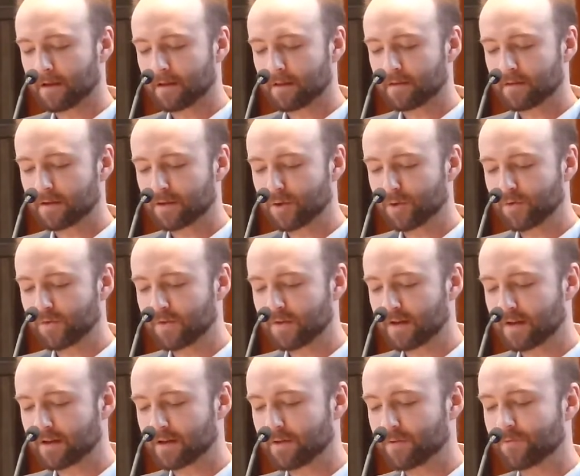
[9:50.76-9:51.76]
The new
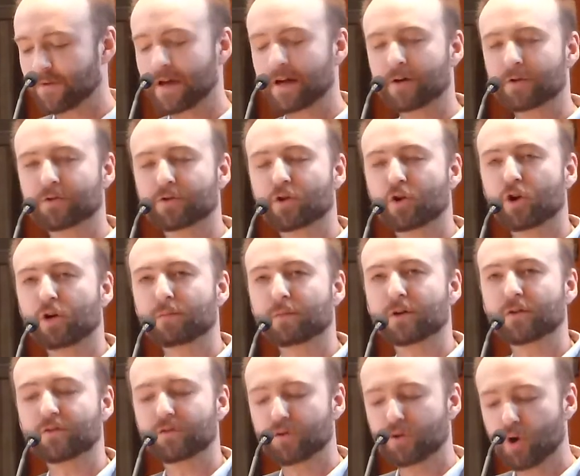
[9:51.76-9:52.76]
study found
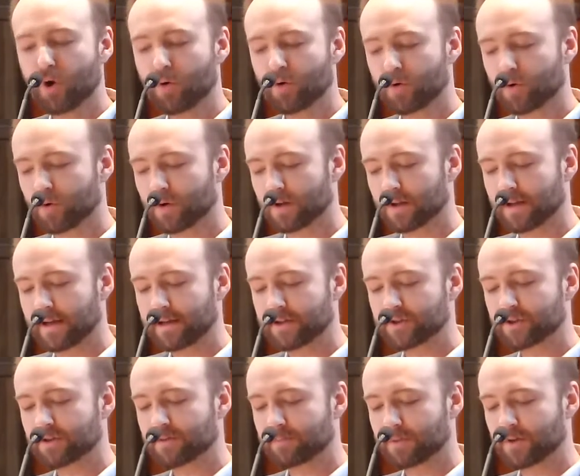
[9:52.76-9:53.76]
almost no
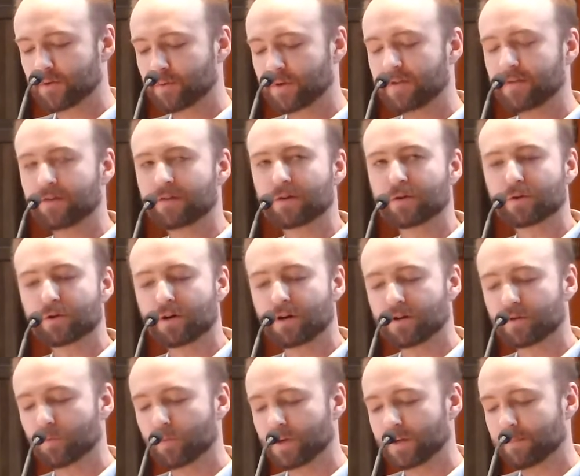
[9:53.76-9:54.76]
correlation between
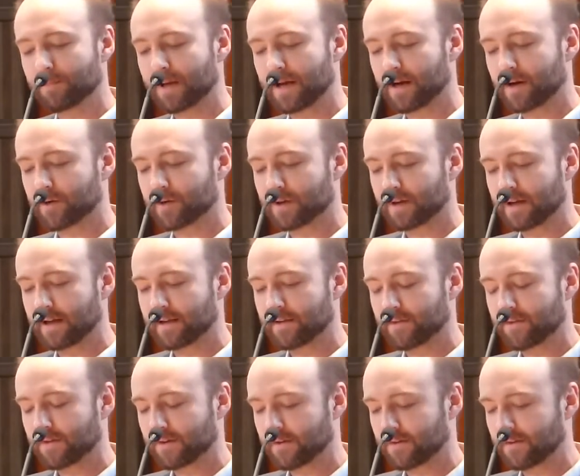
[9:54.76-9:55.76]
so-called willpower
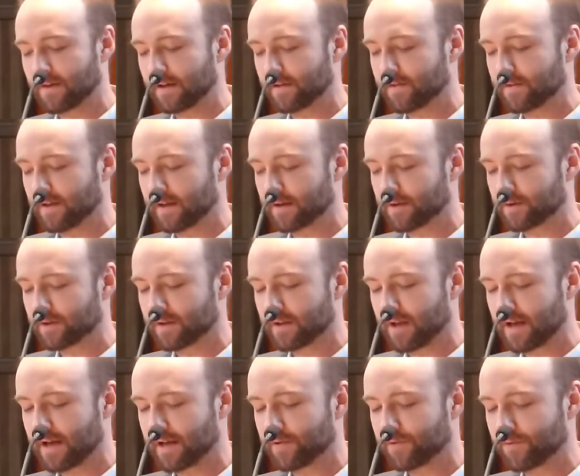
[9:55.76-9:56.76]
and success later in
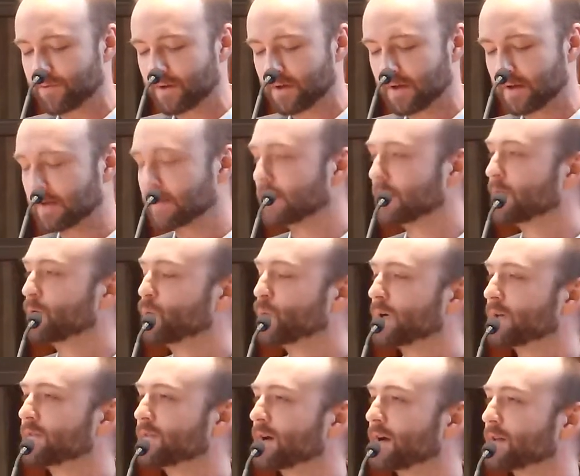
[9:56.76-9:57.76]
life
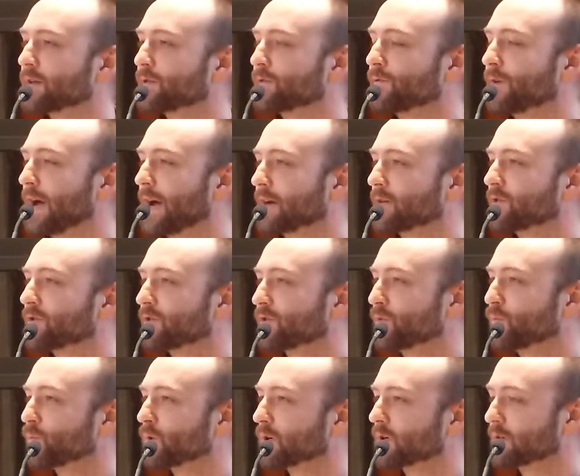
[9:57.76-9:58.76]
once other
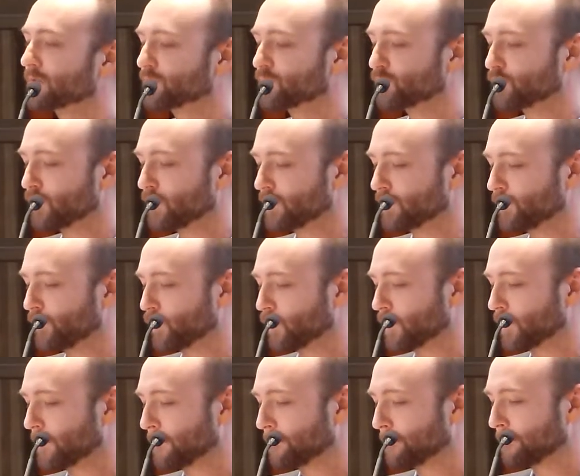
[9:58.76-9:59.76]
factors were controlled
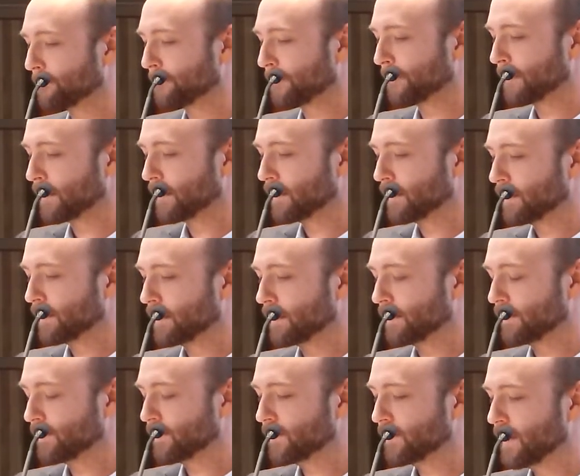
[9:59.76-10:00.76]
for.
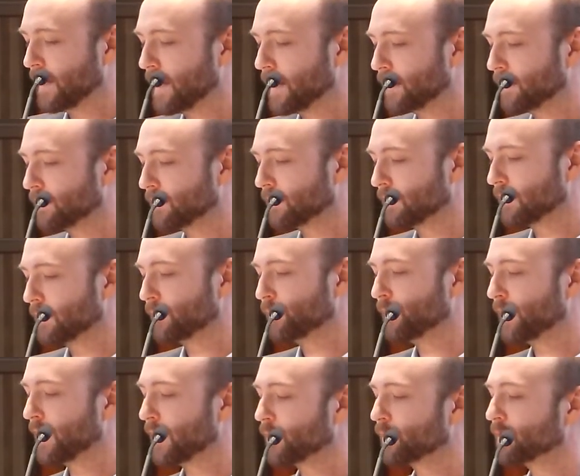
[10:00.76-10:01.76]
Instead, they
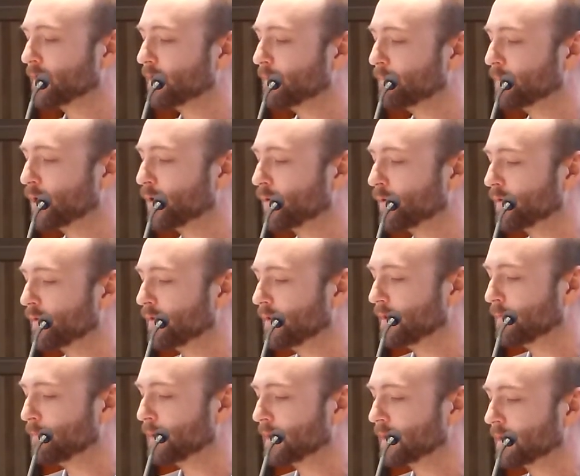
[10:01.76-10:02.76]
found that both
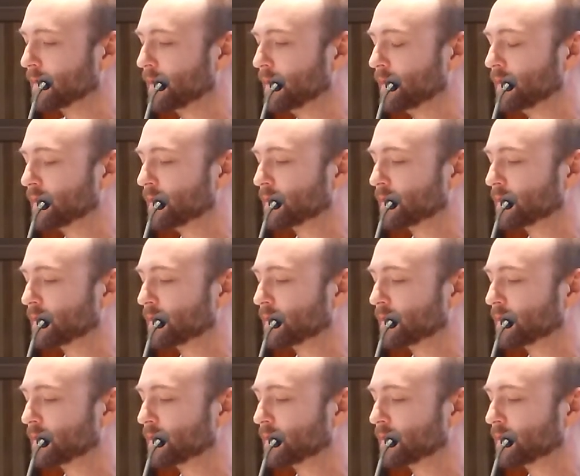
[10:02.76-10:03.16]
the ability to